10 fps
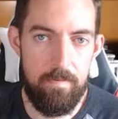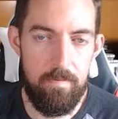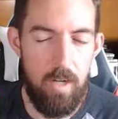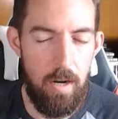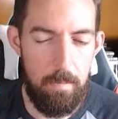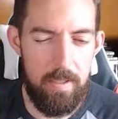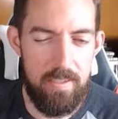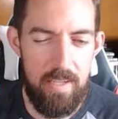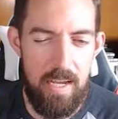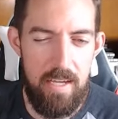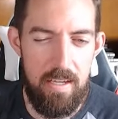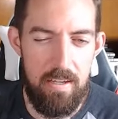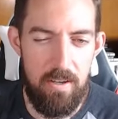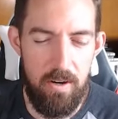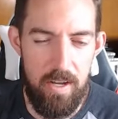All right, but say
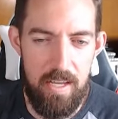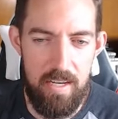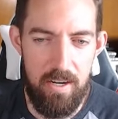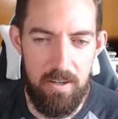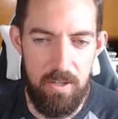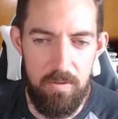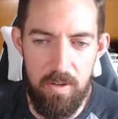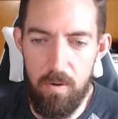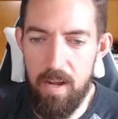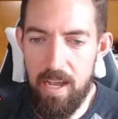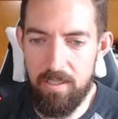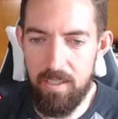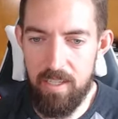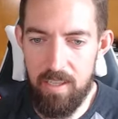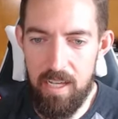you're in here and you don't
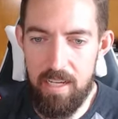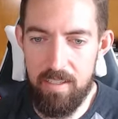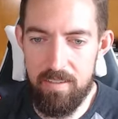actually like